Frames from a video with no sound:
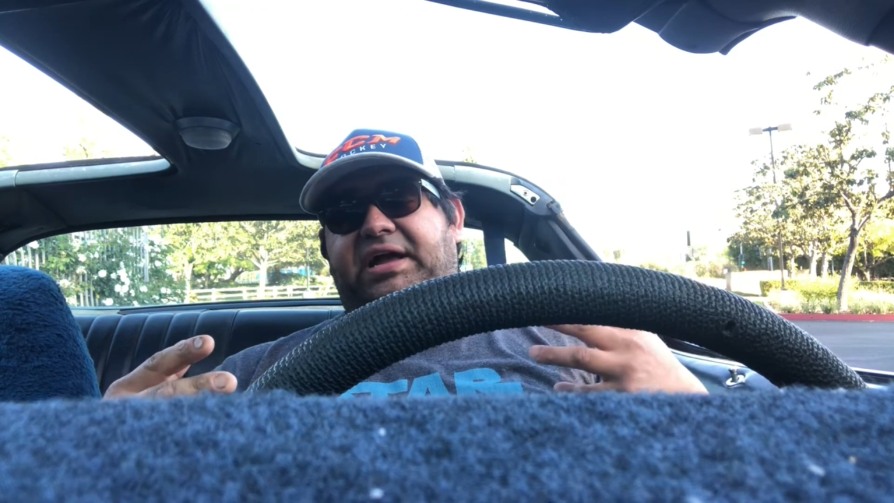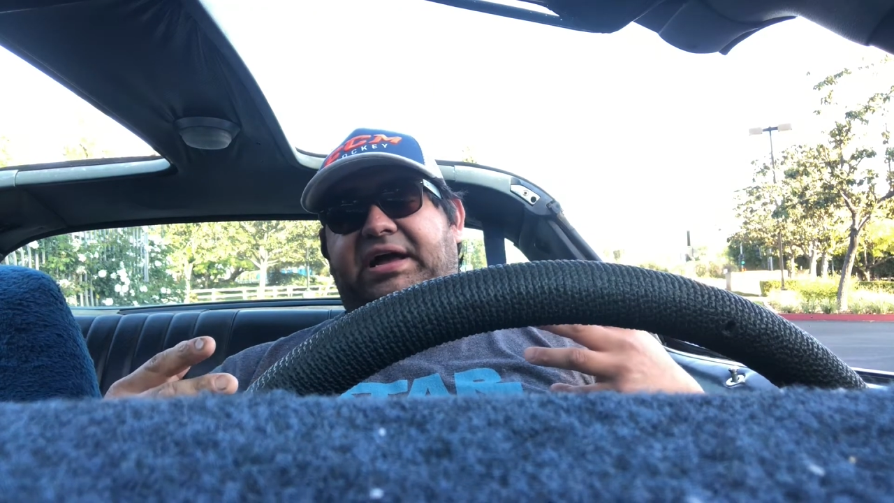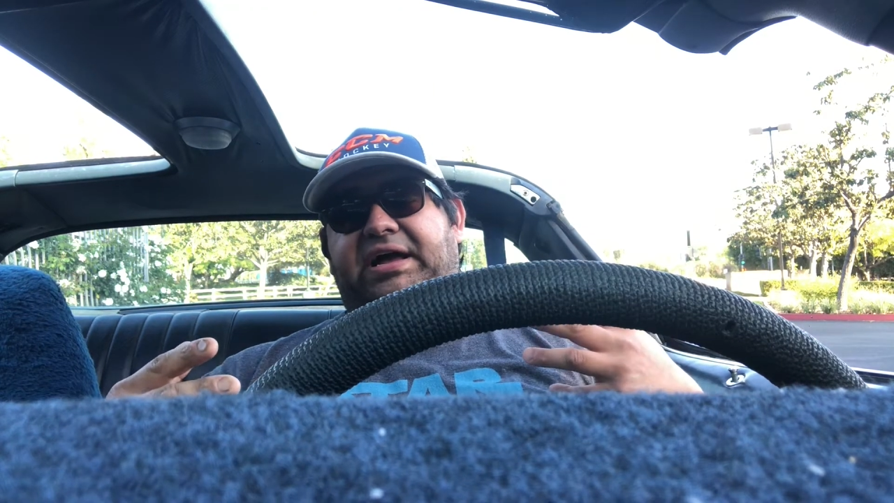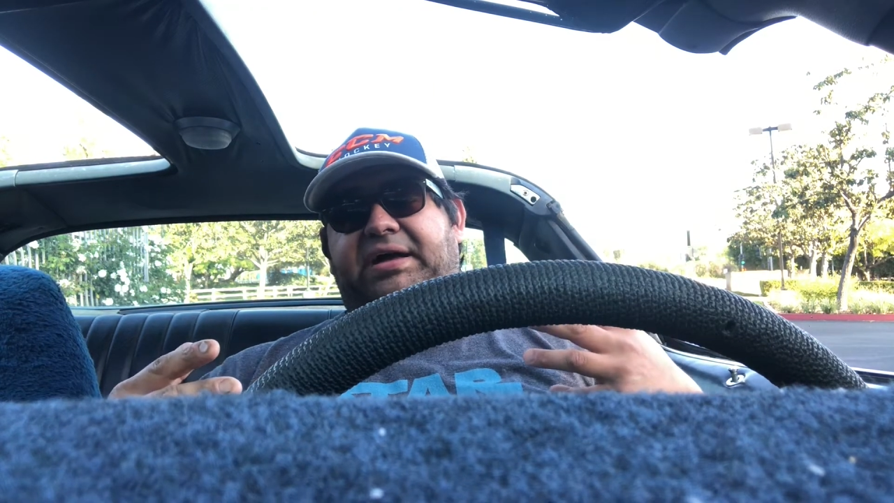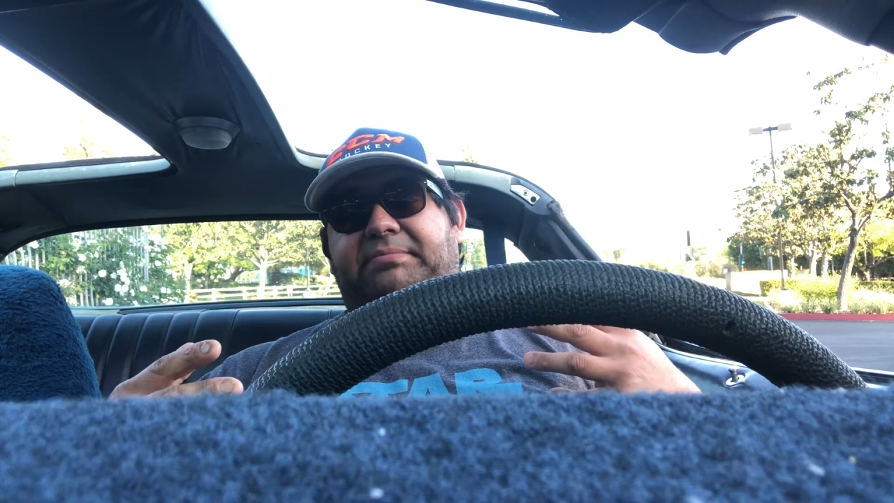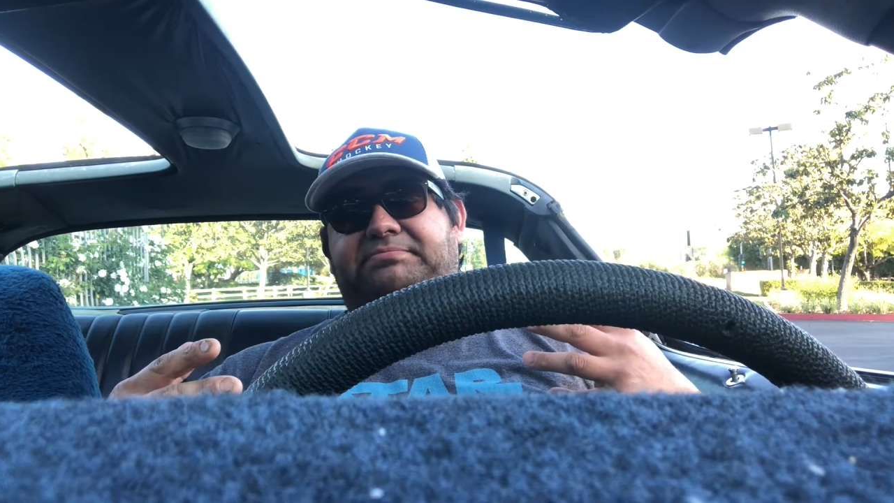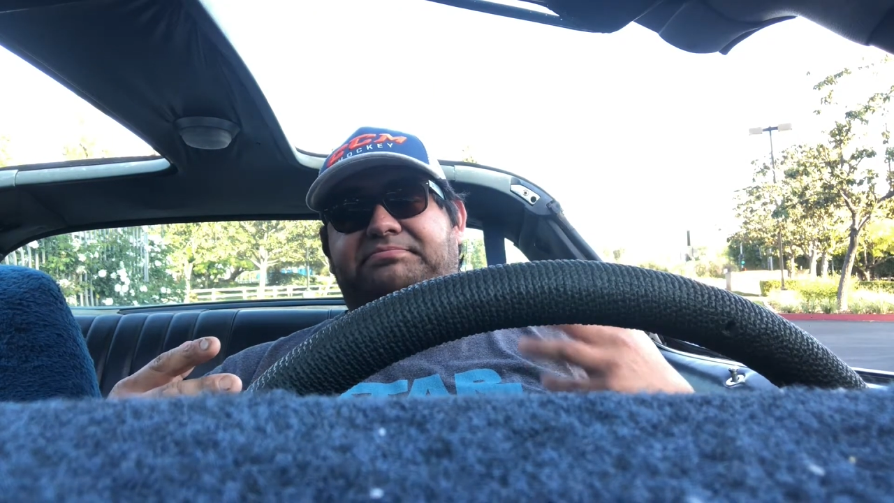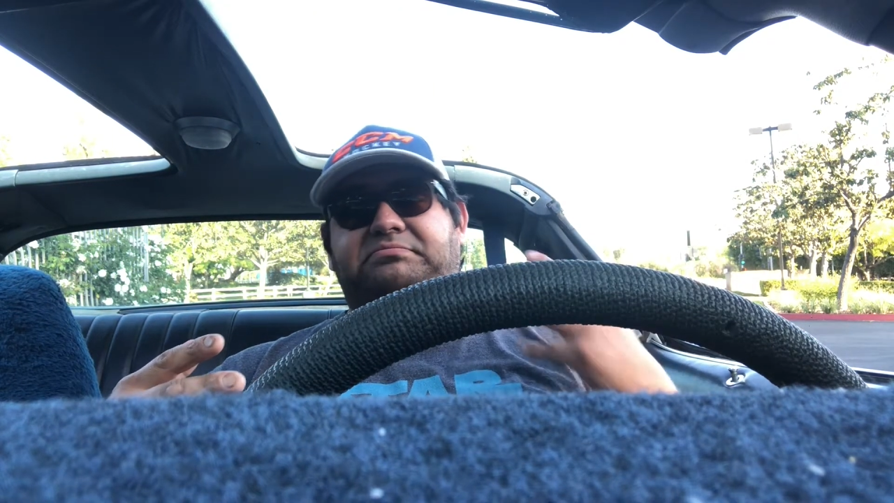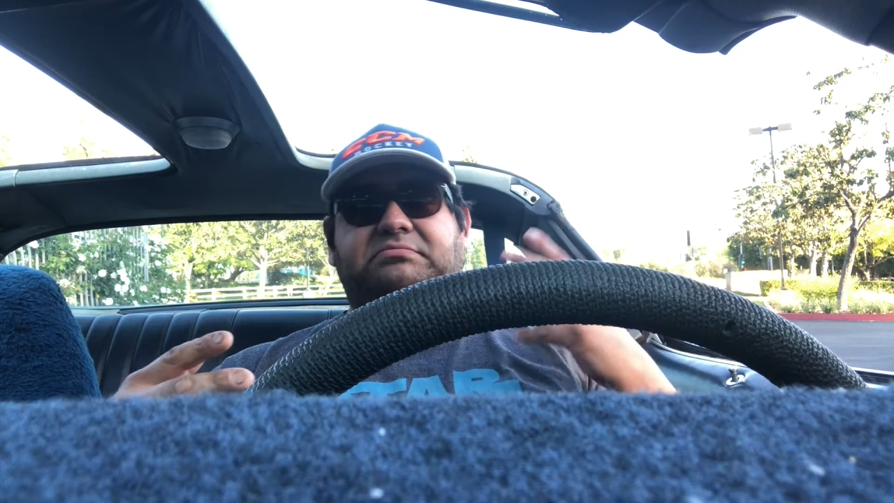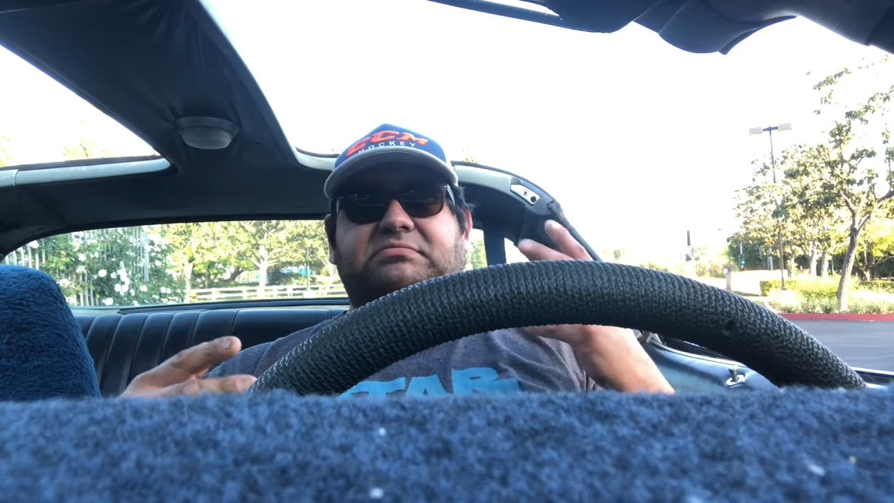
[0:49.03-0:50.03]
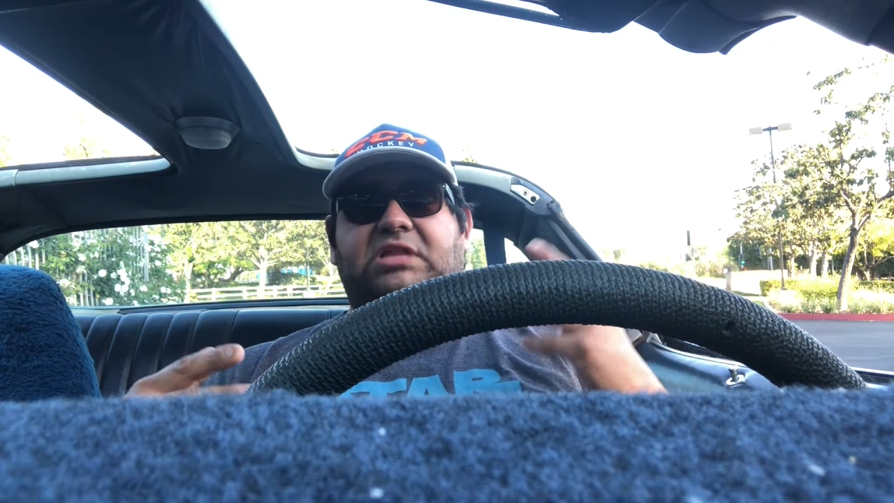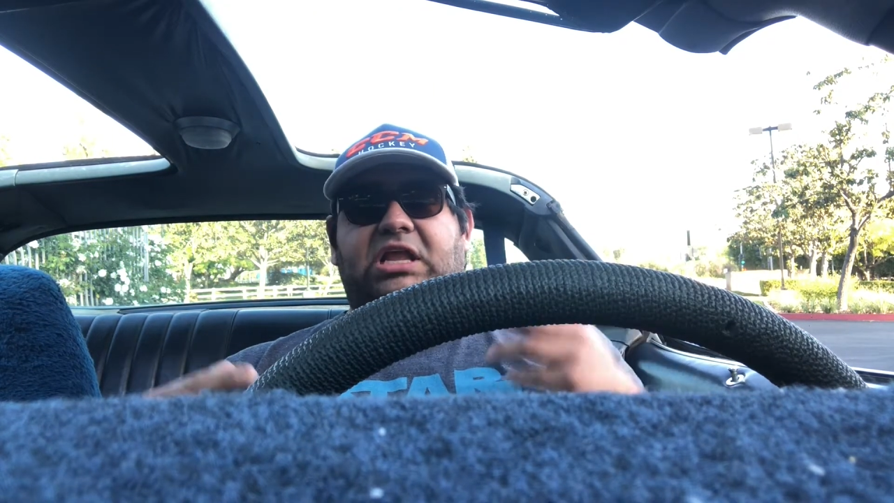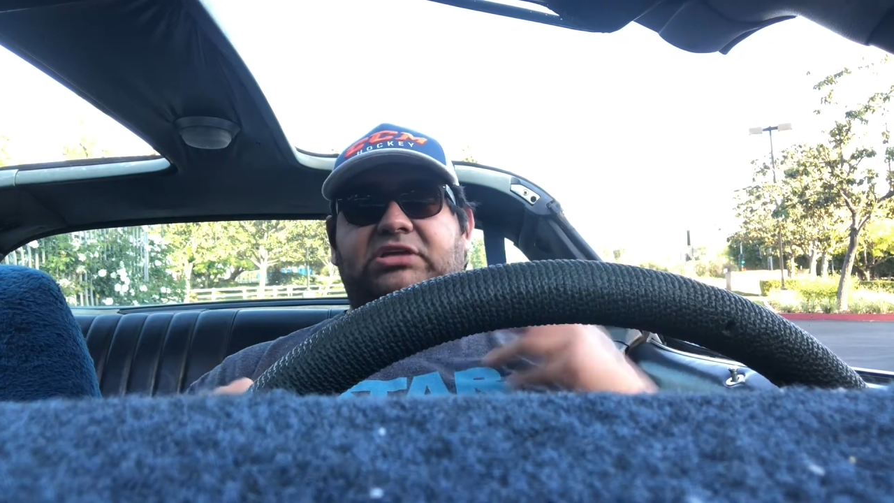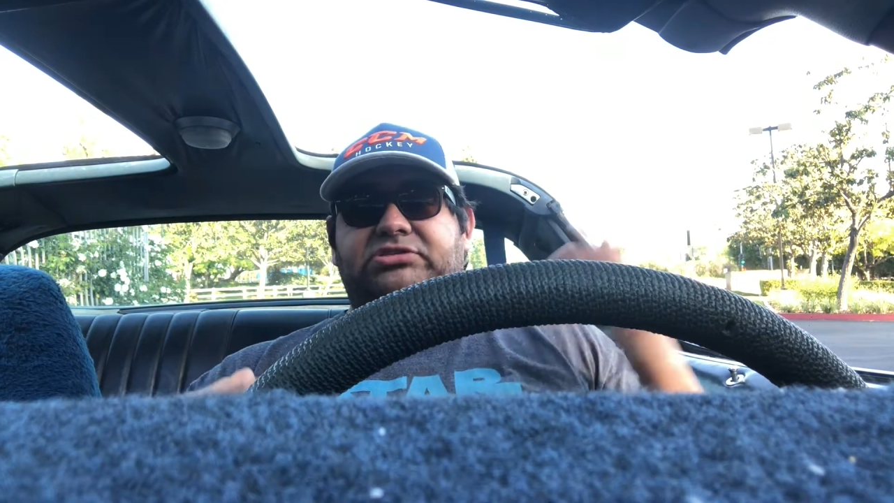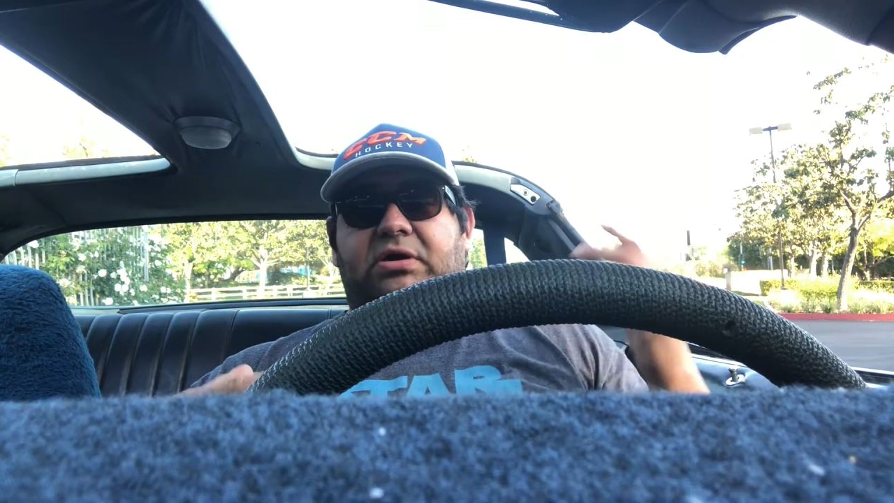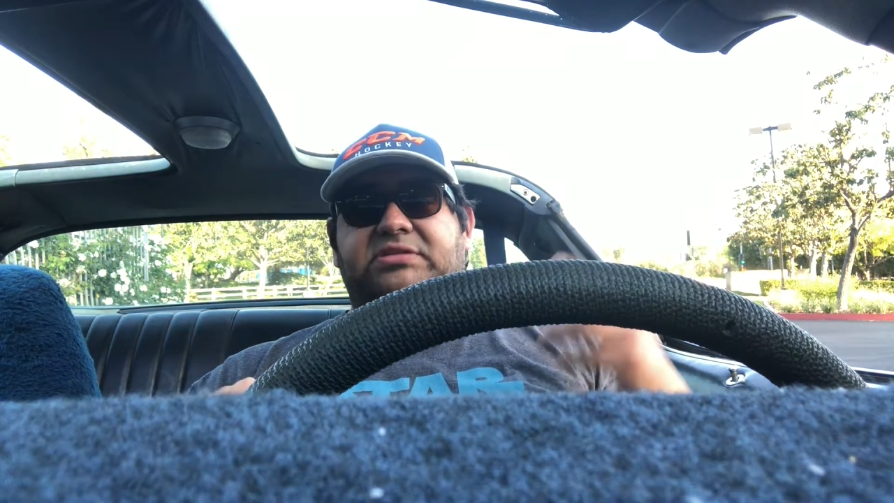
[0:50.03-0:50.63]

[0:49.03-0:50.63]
So